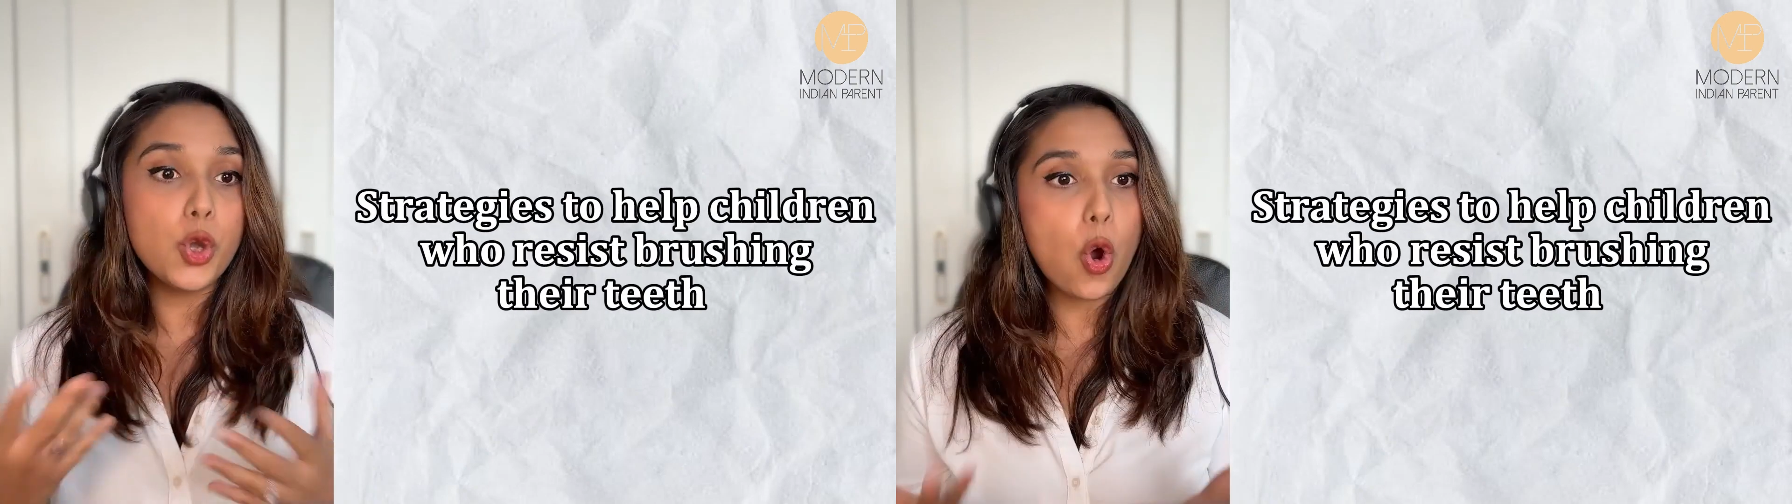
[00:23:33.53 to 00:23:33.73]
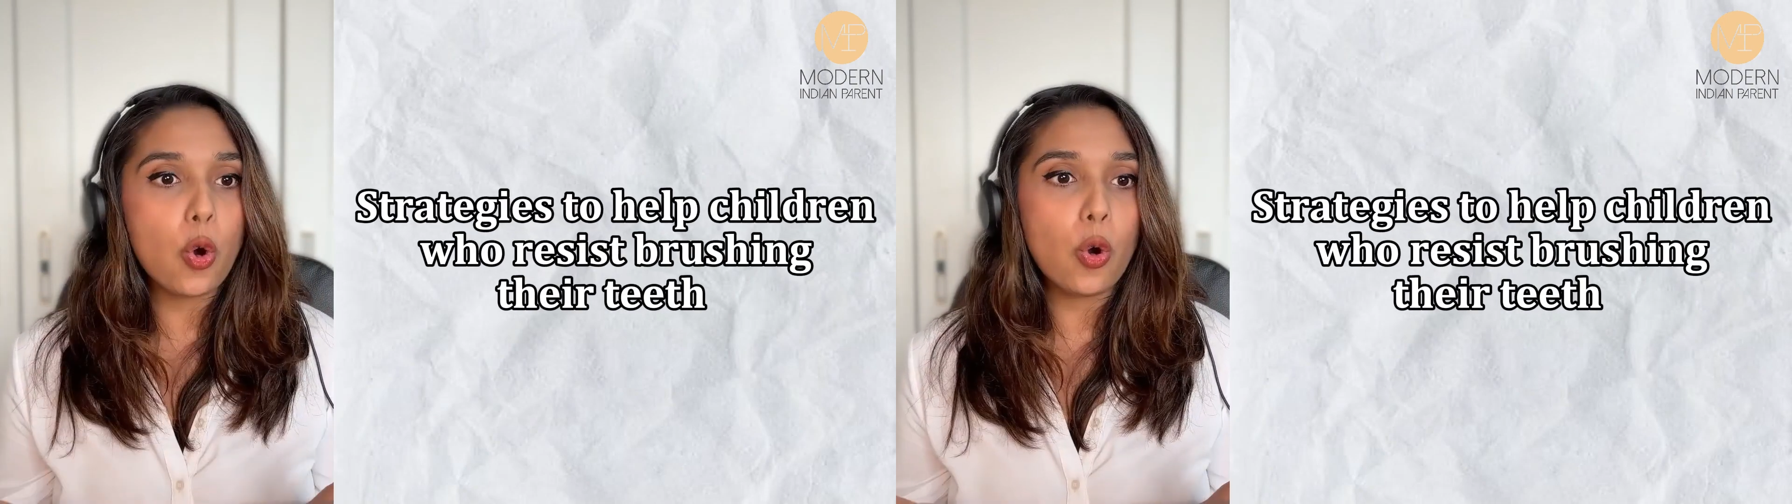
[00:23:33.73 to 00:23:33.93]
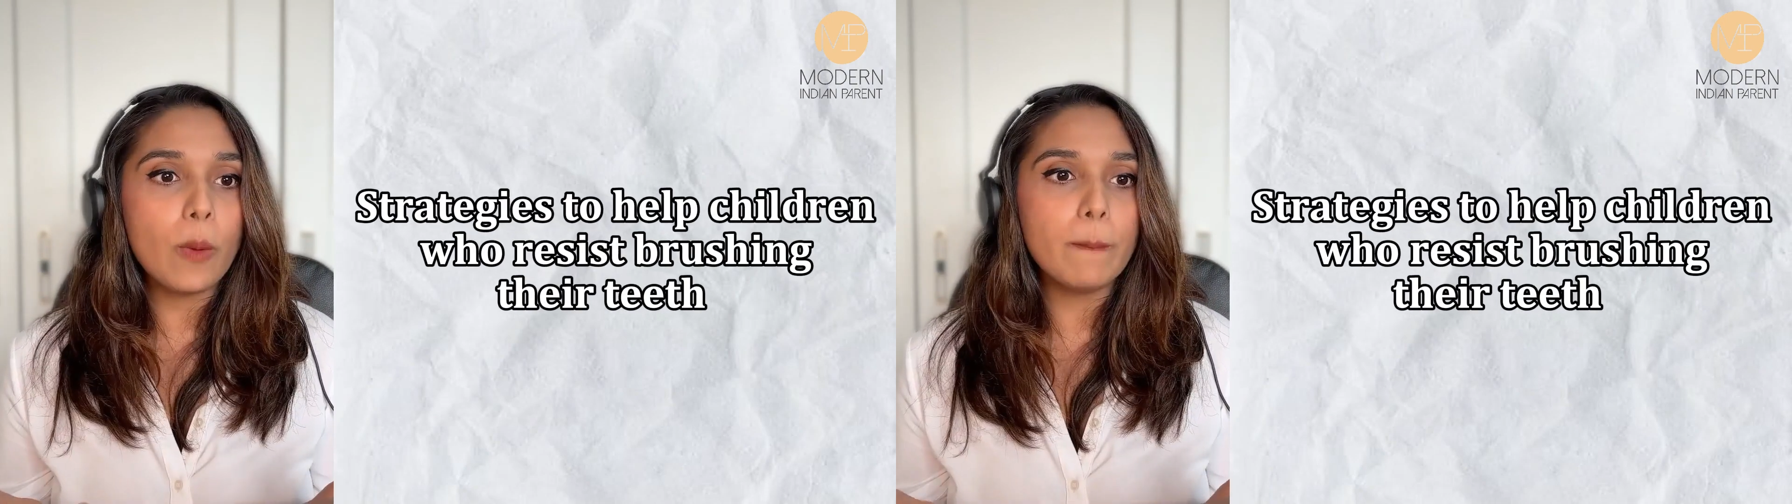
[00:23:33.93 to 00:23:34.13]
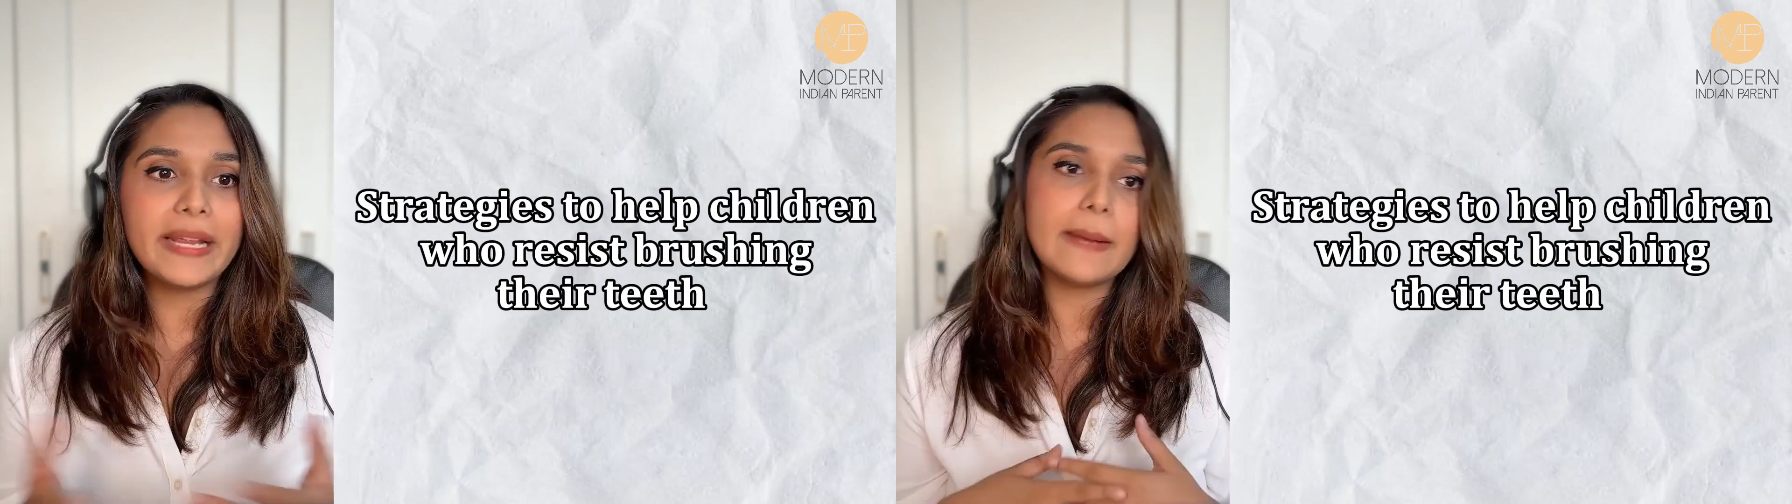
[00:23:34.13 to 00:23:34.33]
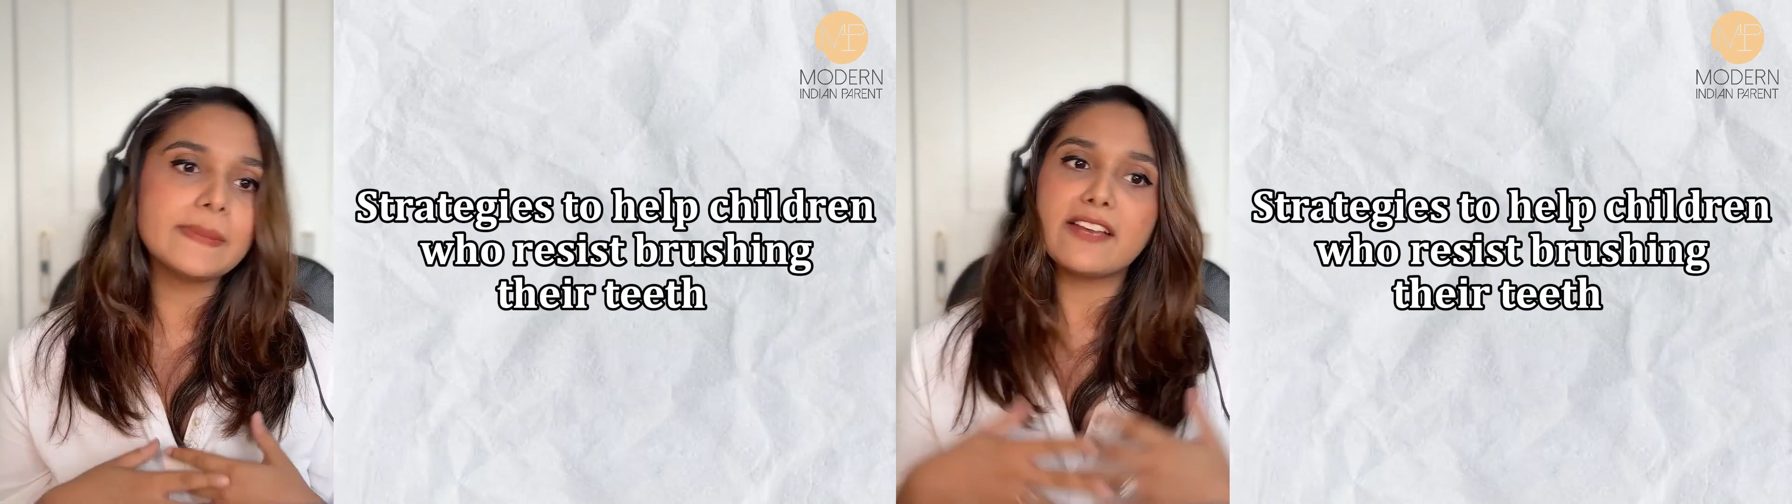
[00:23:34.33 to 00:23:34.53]
no
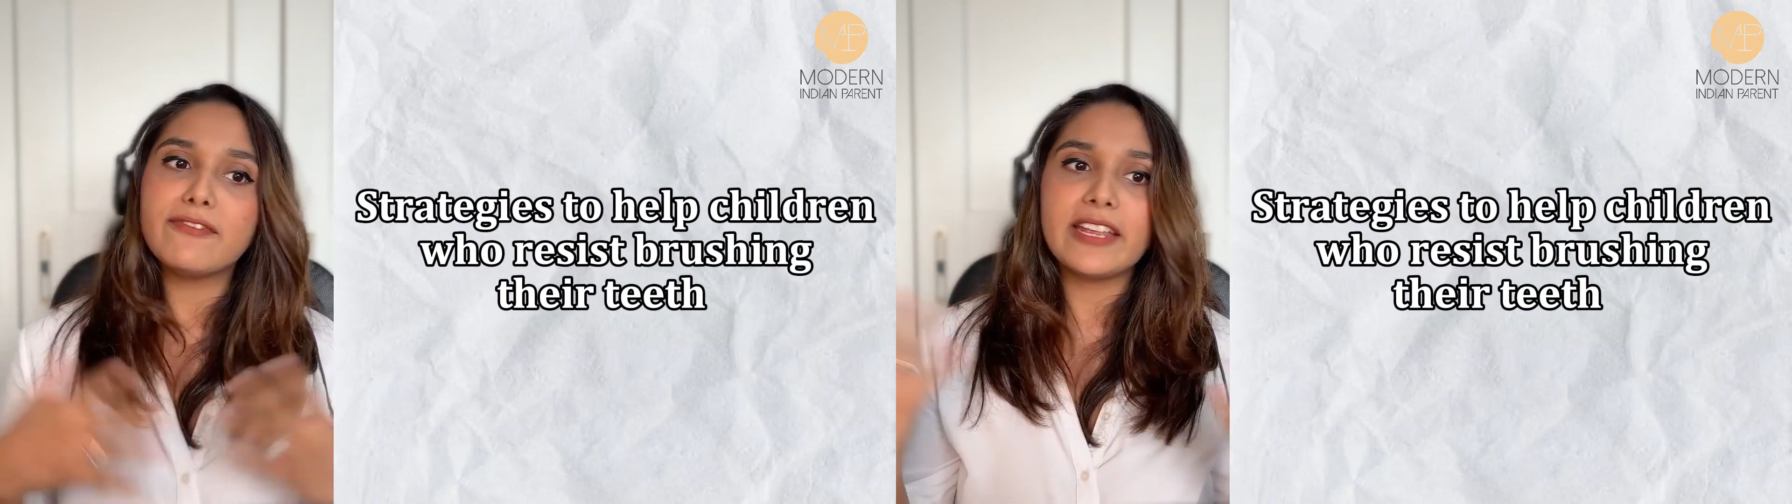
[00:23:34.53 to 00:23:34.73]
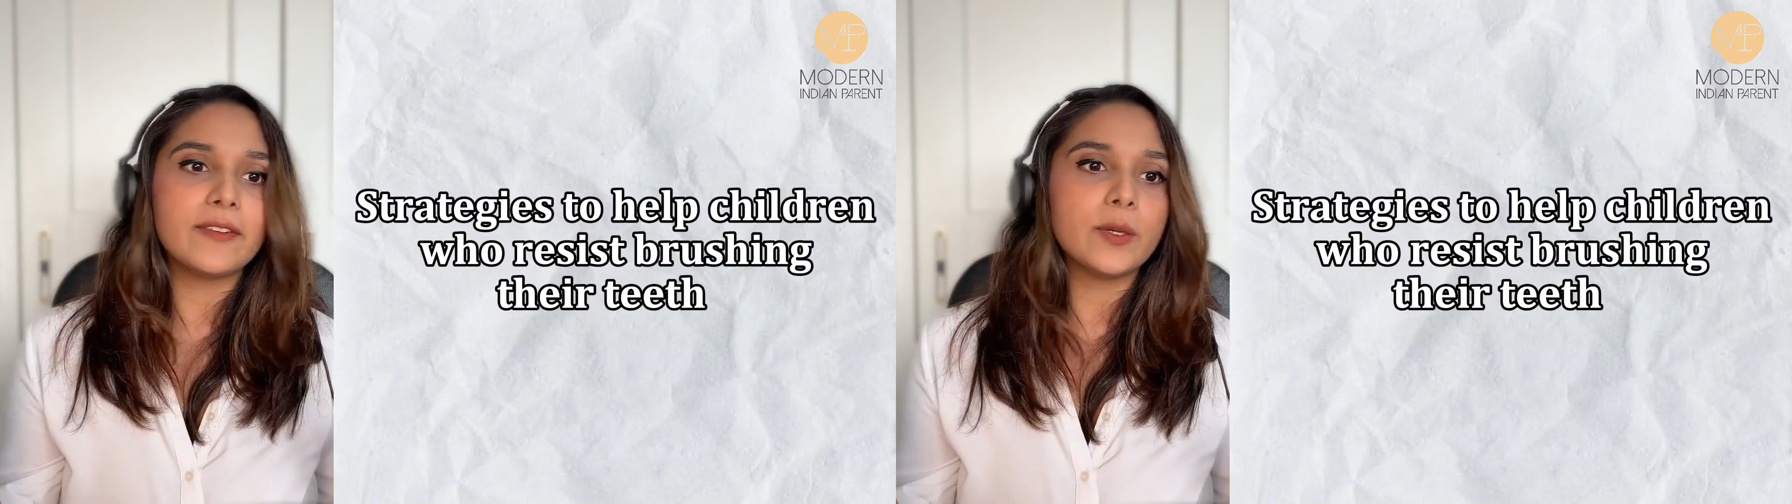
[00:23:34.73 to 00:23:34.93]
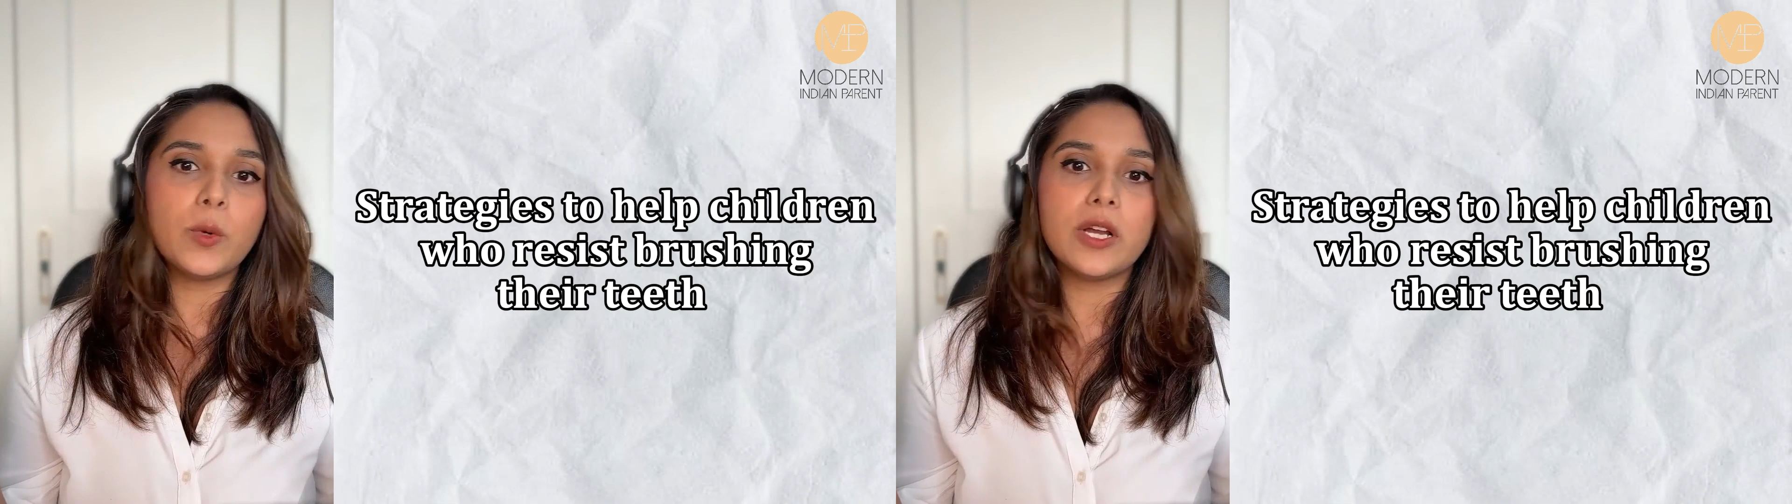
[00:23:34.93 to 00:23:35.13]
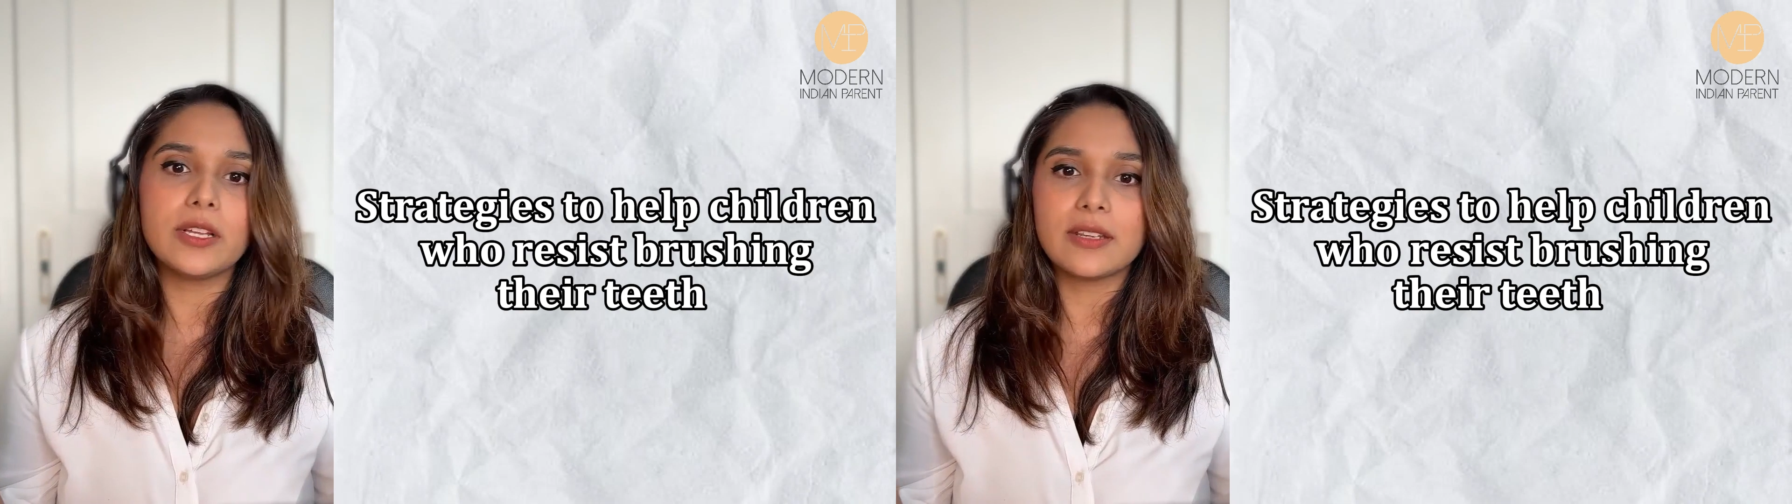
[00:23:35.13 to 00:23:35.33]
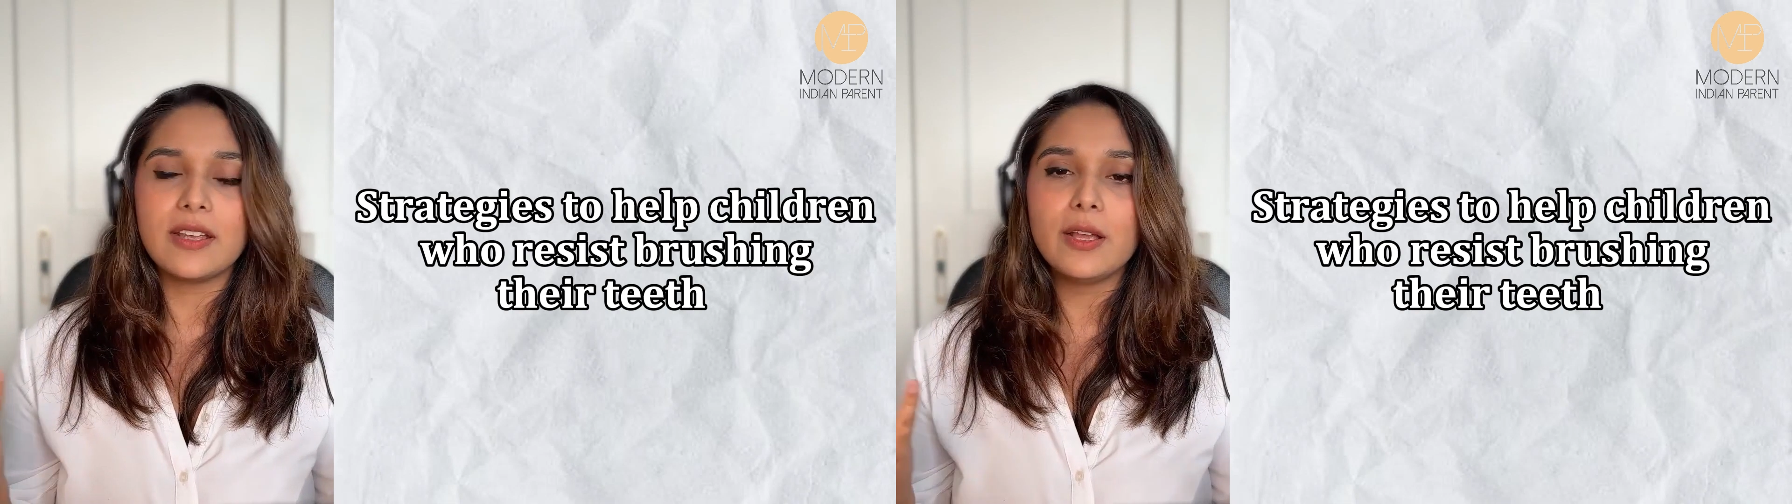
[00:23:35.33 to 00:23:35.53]
becomes their favorite
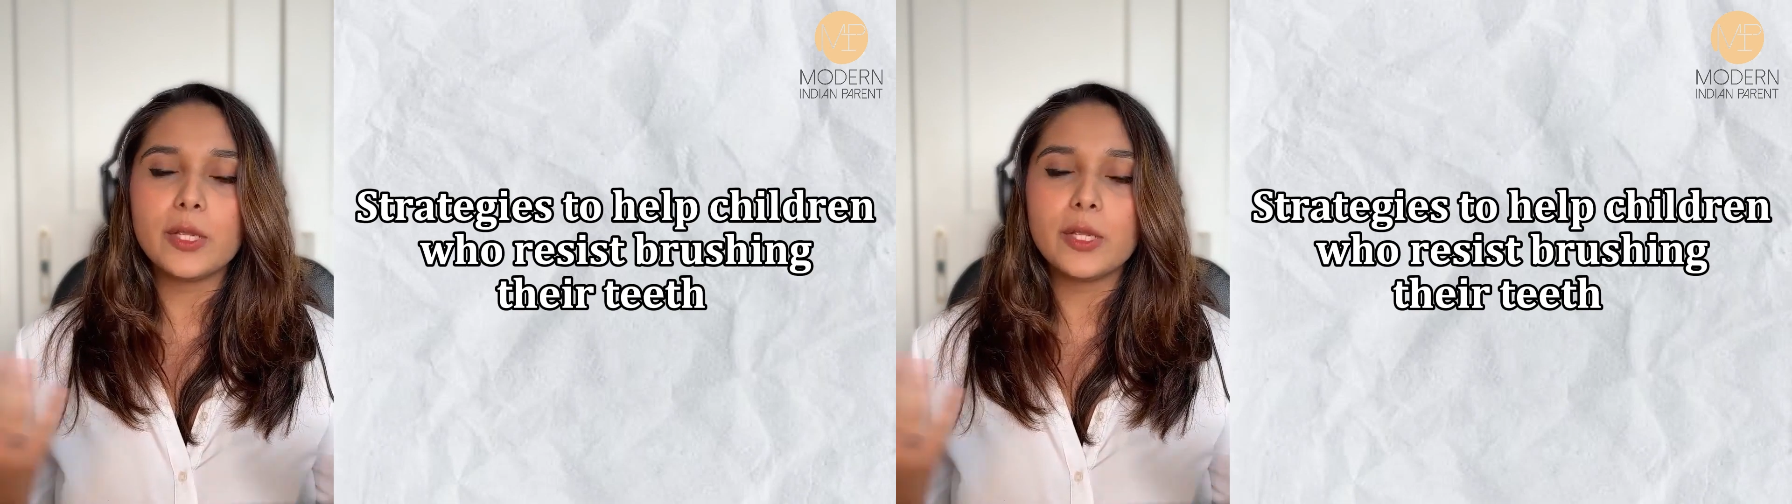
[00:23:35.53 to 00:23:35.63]
word.